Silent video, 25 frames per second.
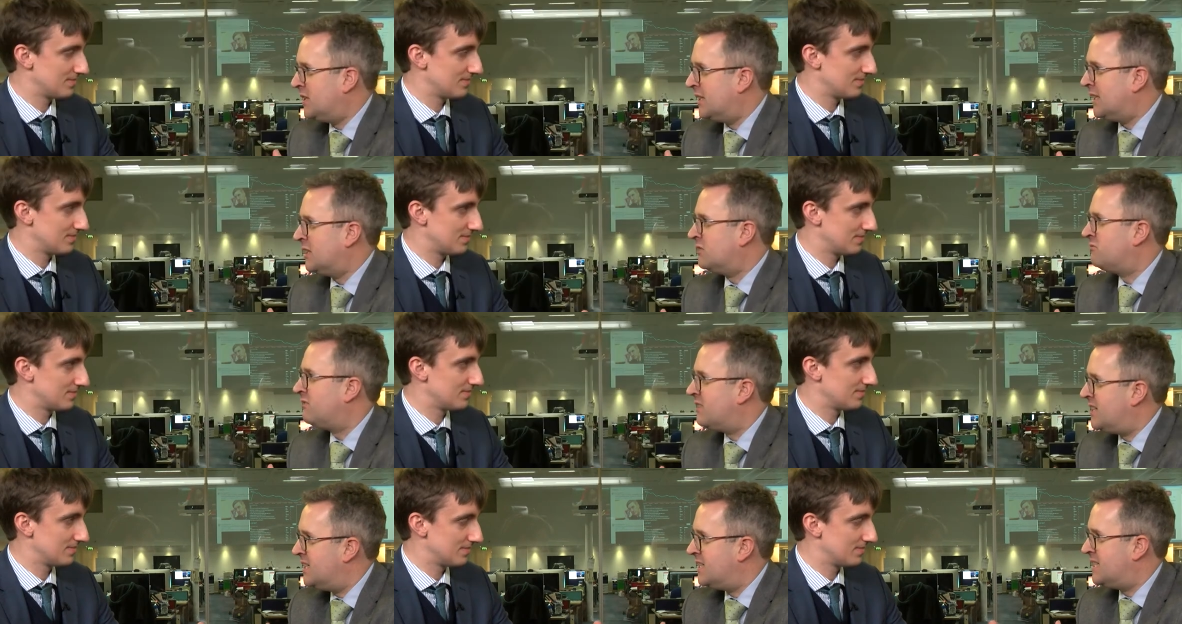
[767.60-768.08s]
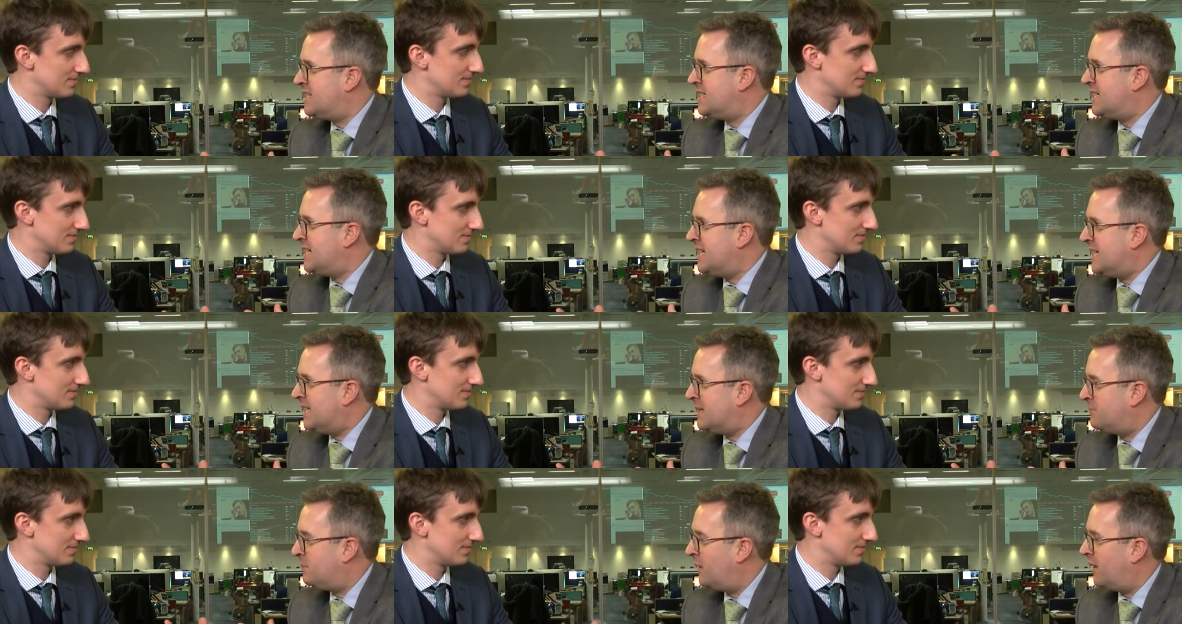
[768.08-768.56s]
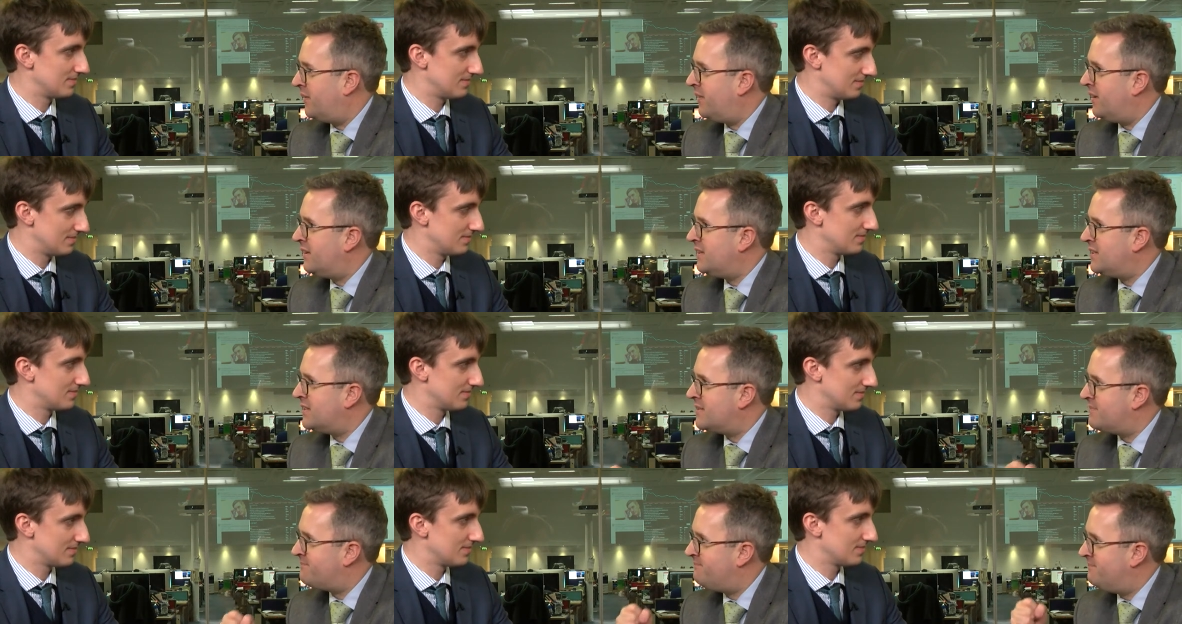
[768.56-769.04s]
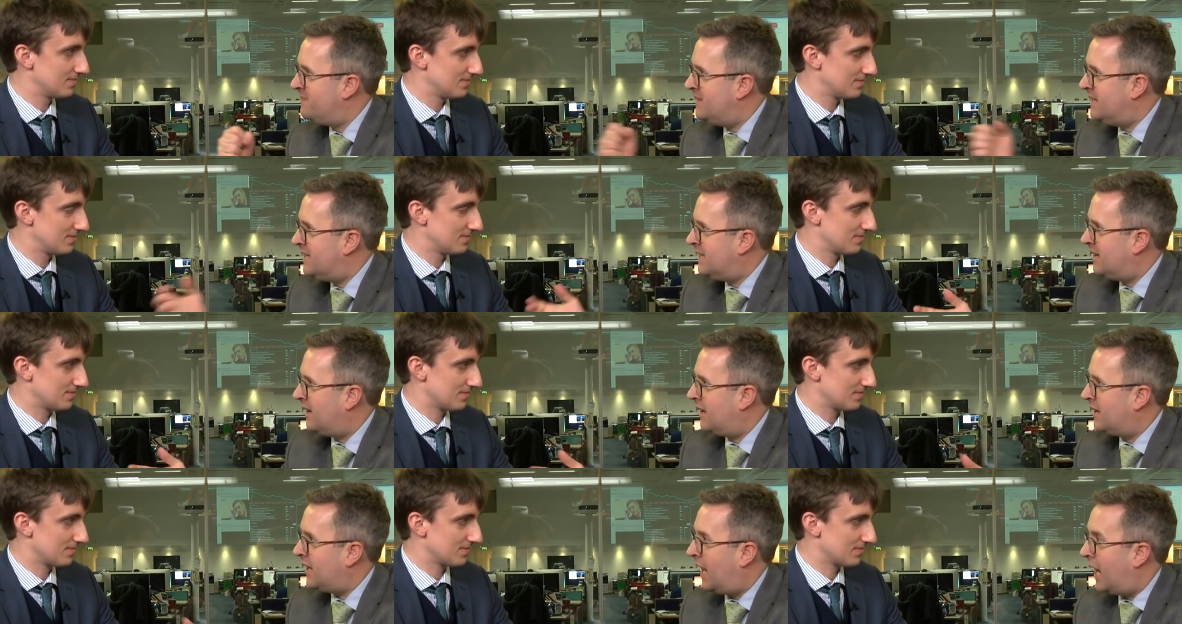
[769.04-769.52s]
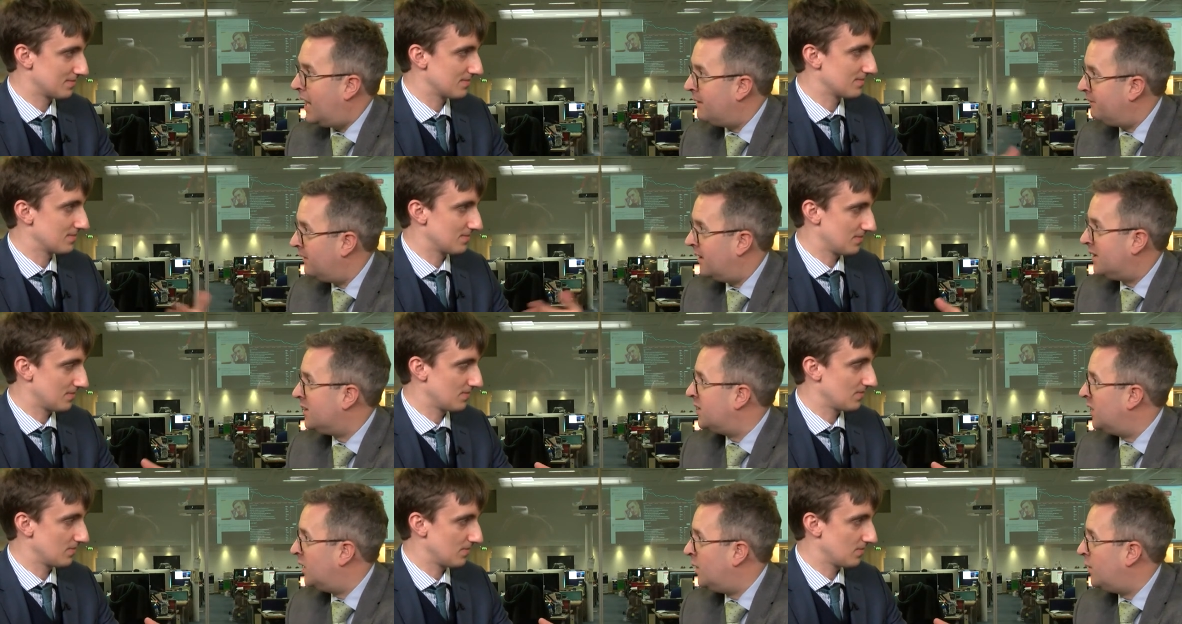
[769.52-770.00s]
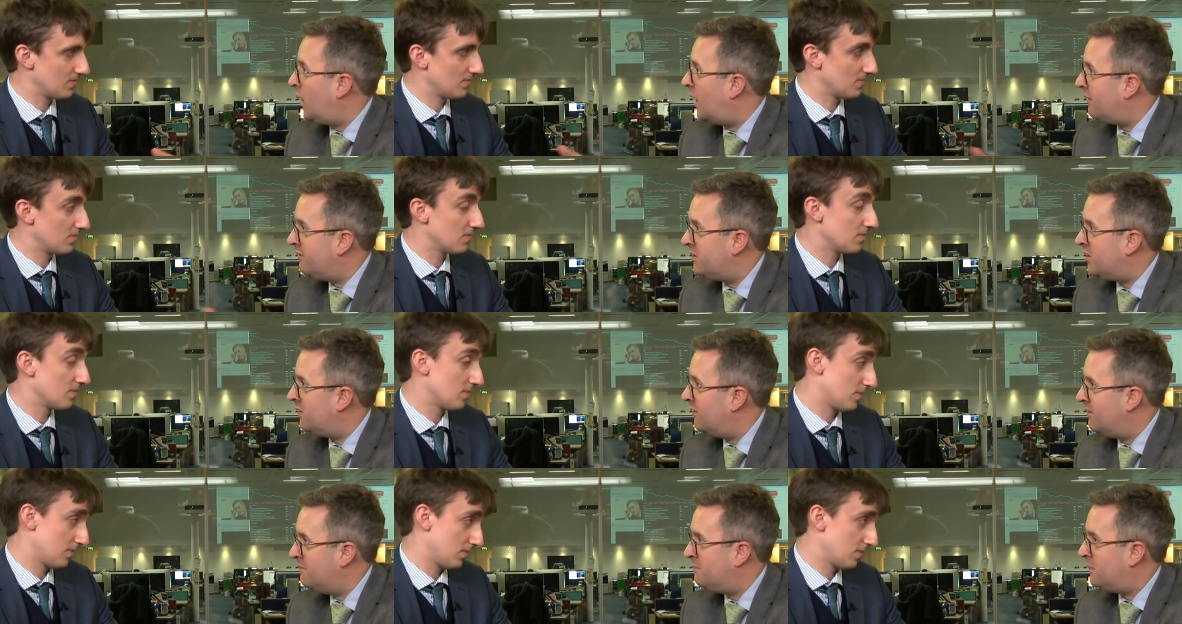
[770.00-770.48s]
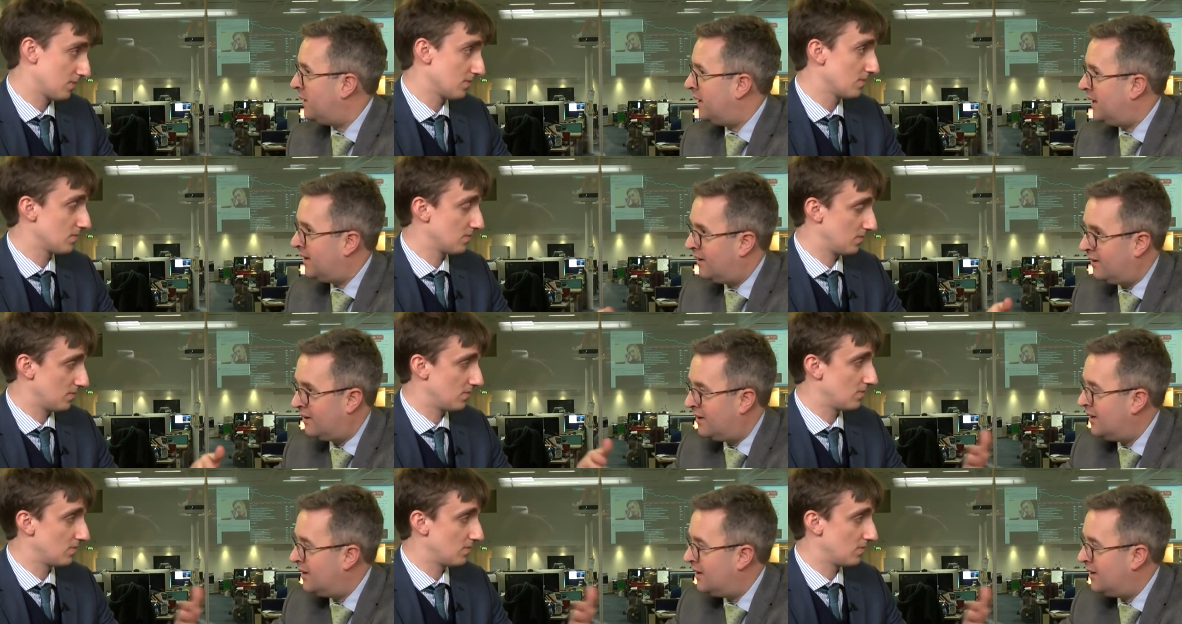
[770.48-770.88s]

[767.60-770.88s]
Speaker 1: know gritted teeth. But I think just, like, I'm like you. I'm a human being.